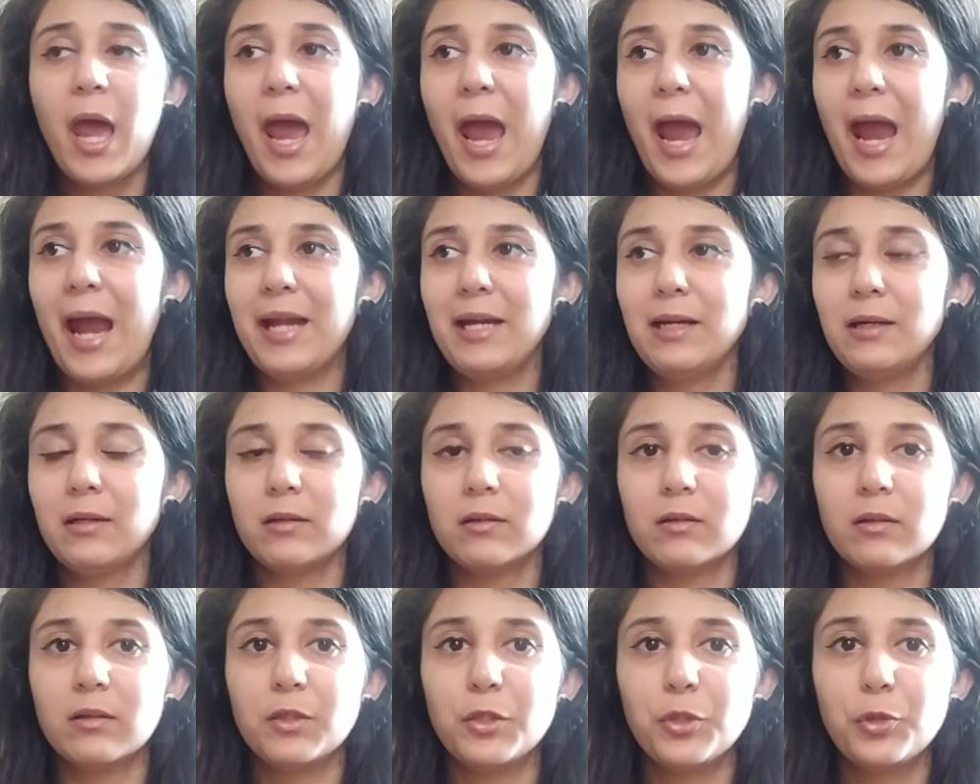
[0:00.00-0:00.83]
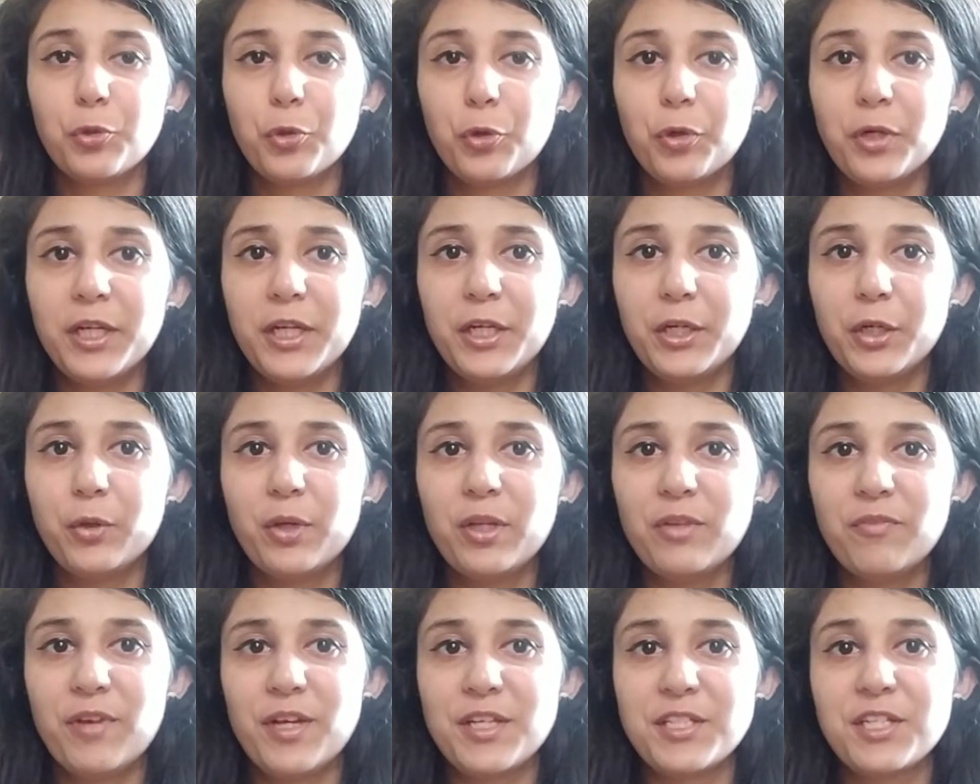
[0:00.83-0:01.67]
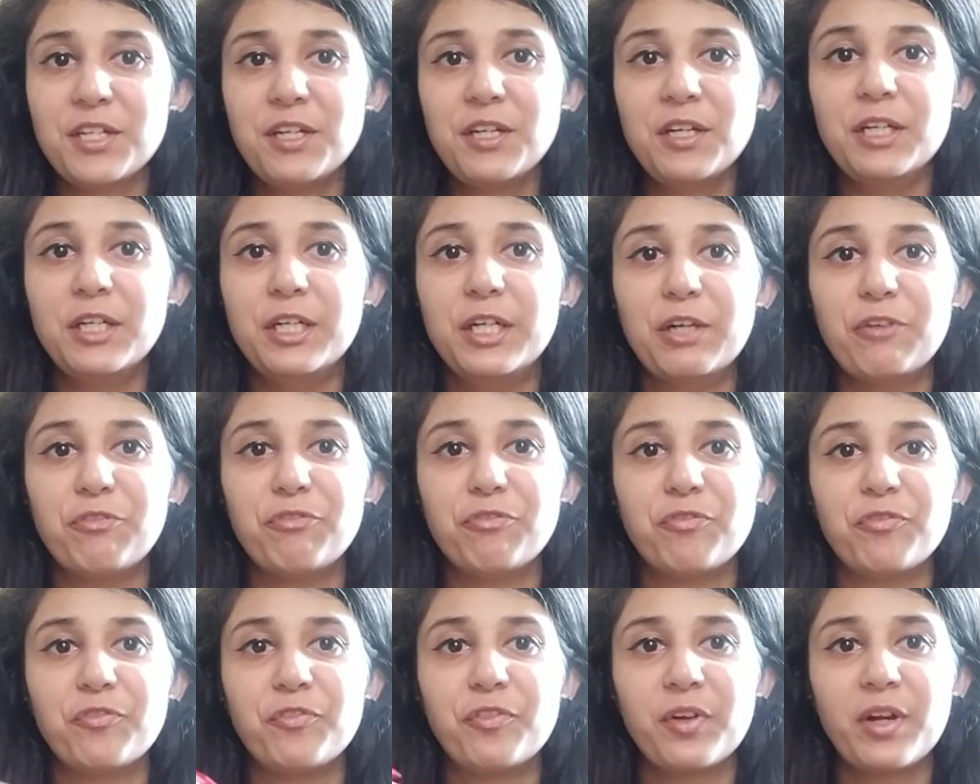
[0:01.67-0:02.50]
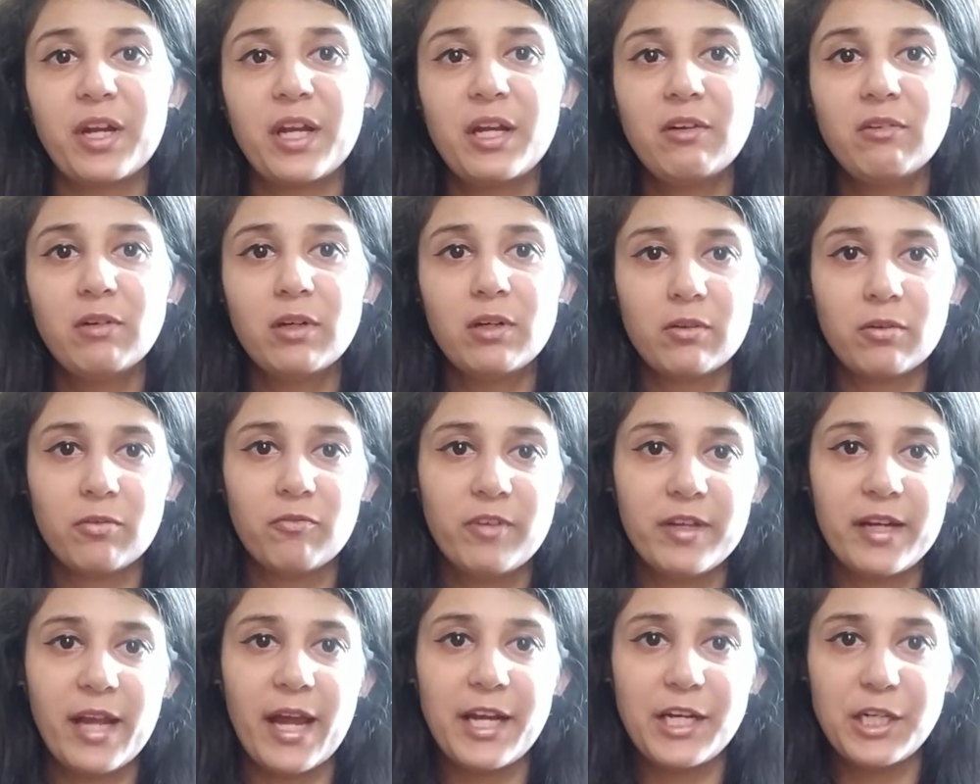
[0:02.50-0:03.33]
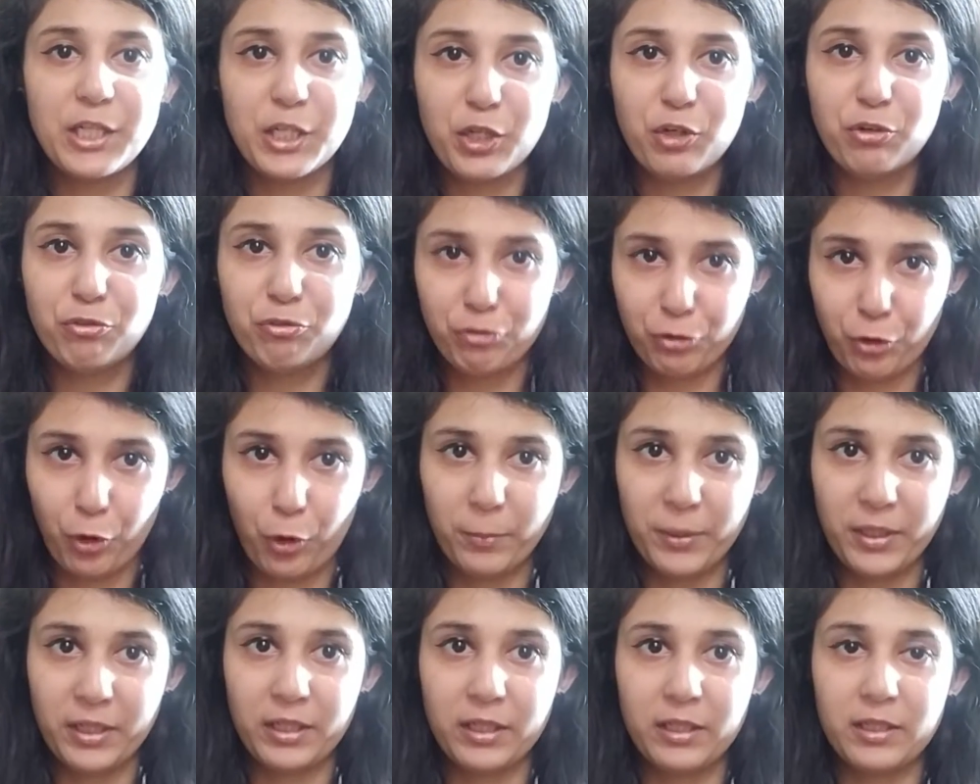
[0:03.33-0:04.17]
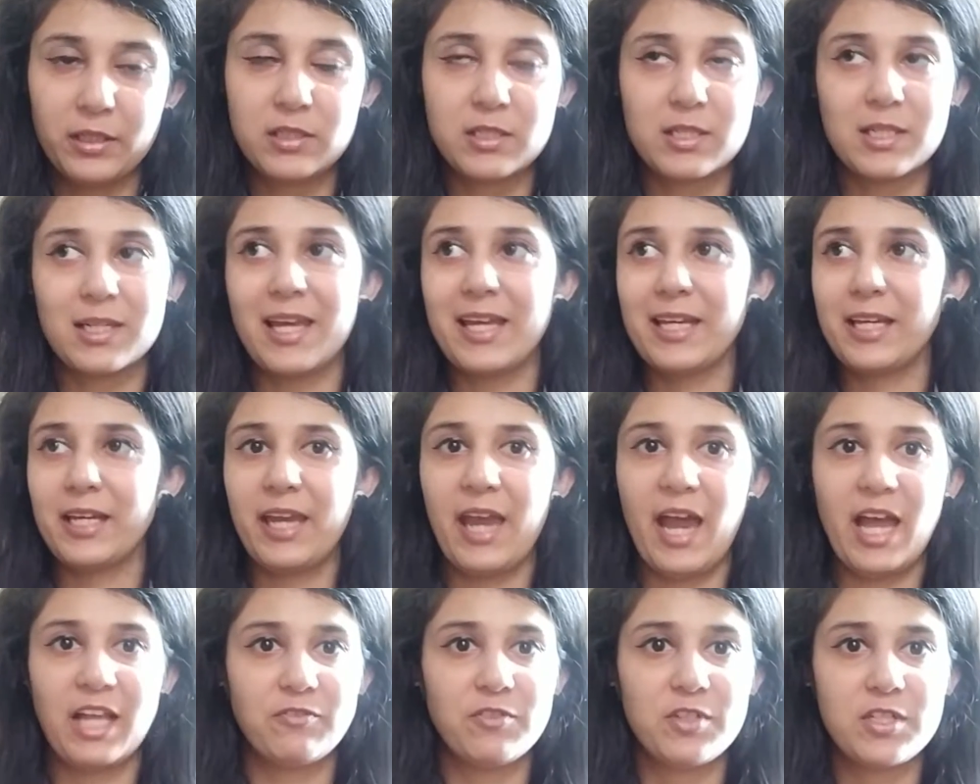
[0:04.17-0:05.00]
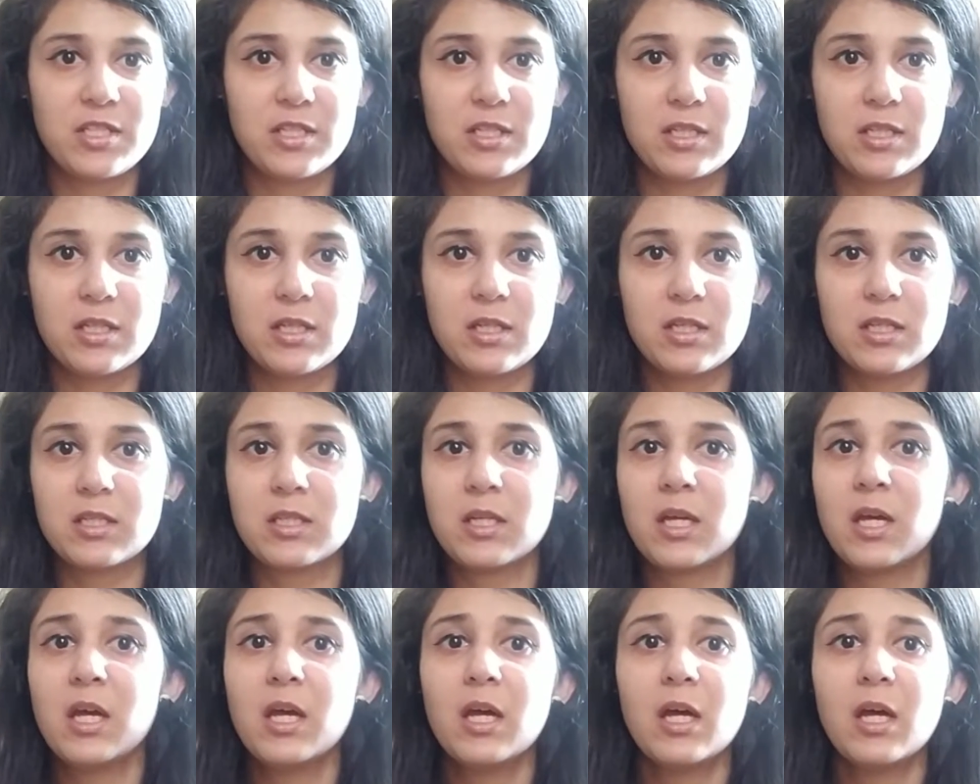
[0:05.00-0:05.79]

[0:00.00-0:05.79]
and you don't need to invest in different variety of raw materials like canvases,